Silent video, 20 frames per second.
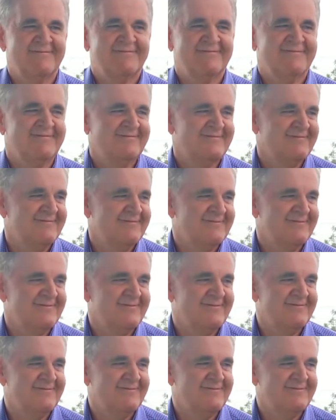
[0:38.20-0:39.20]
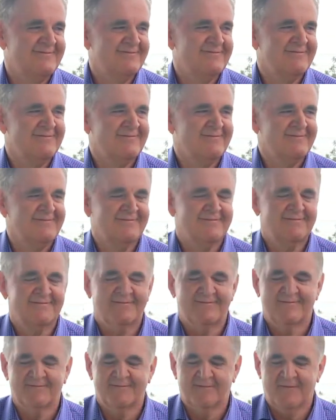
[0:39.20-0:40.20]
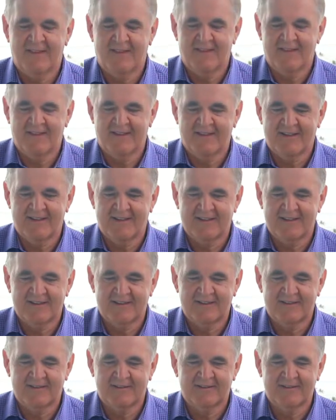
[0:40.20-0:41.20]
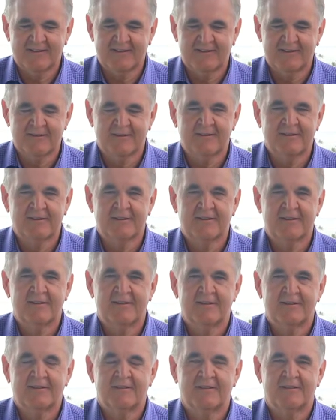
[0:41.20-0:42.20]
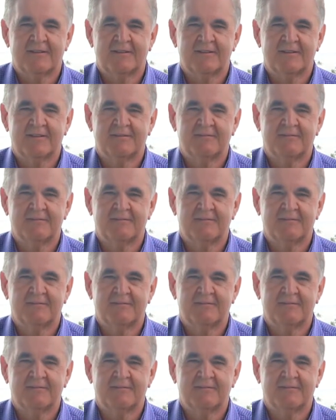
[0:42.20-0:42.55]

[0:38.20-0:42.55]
This person isn't speaking.